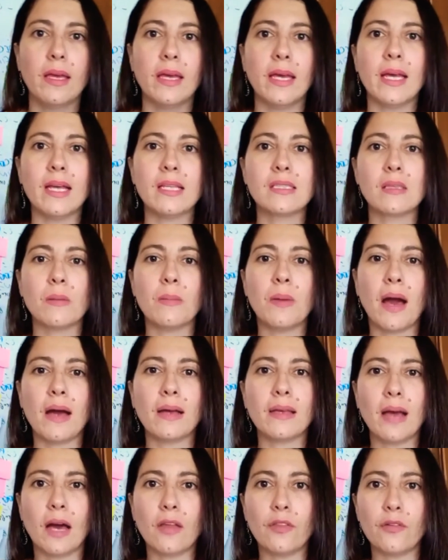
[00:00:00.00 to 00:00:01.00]
It's about
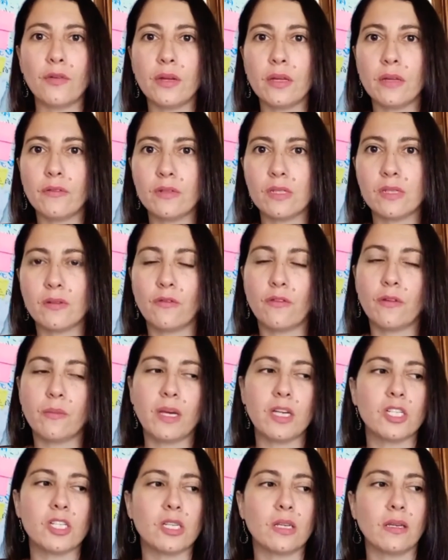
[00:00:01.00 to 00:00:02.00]
gathering
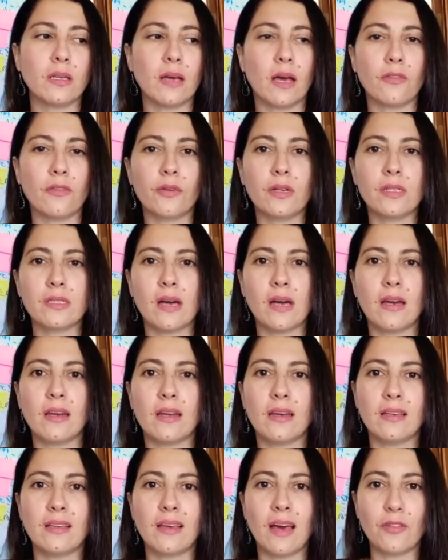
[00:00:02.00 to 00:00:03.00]
information, gathering data,
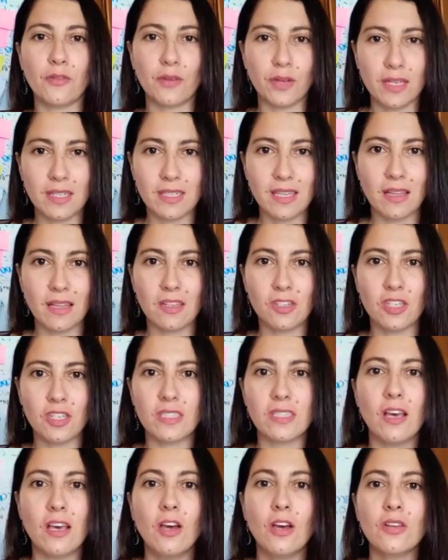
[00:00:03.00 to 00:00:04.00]
gathering intelligence.
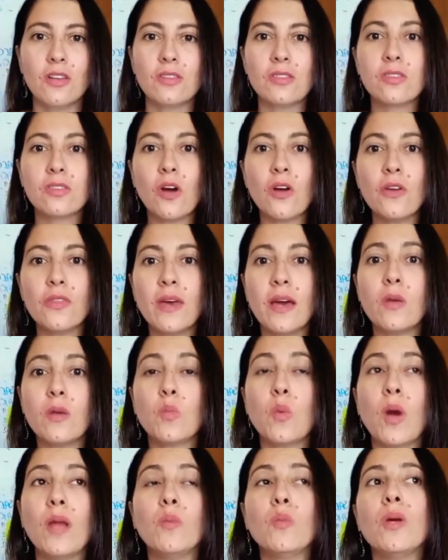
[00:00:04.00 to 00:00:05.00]
So then
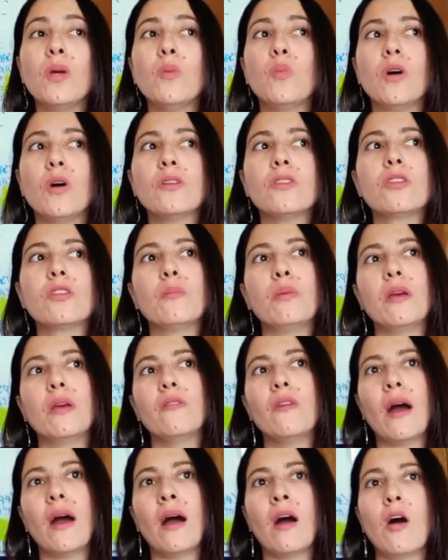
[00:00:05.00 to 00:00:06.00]
when we want to pivot
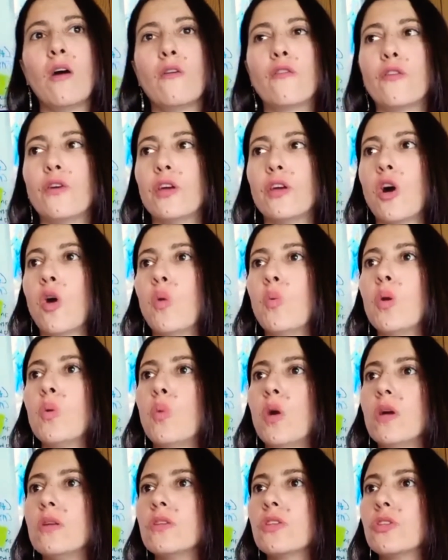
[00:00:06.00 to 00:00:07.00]
our offering or we
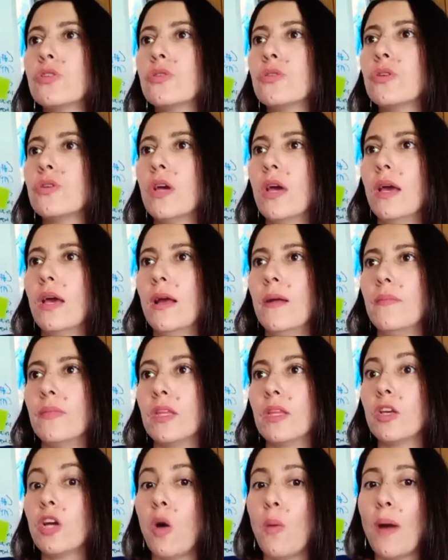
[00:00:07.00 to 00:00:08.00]
want to
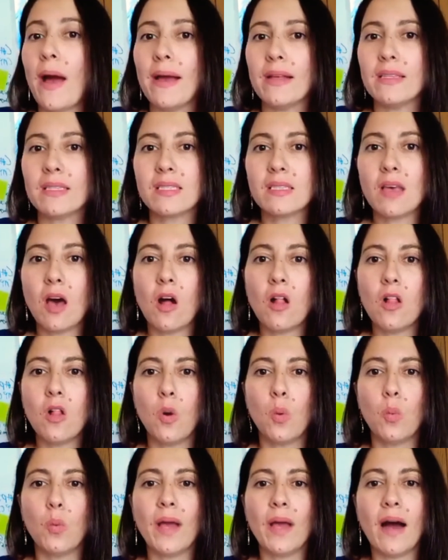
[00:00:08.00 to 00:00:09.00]
go out and sell,
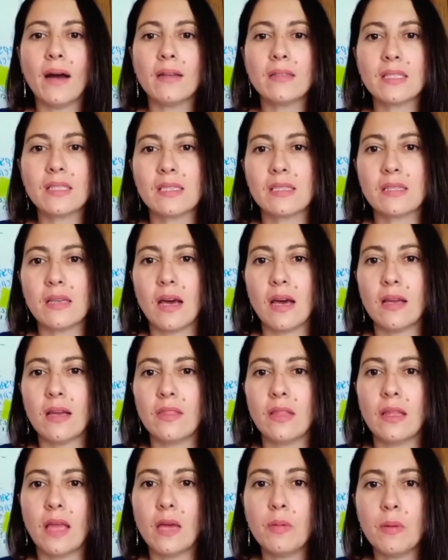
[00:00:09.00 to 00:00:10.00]
we understand the
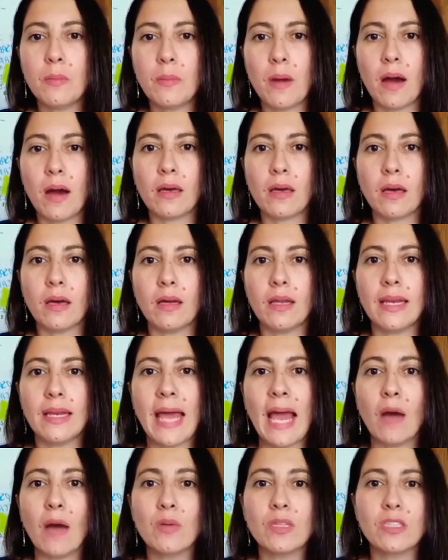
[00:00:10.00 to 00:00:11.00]
labor market and
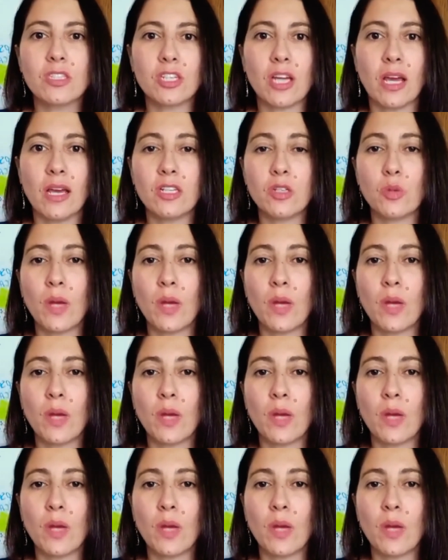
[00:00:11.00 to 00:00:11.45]
how it's changing.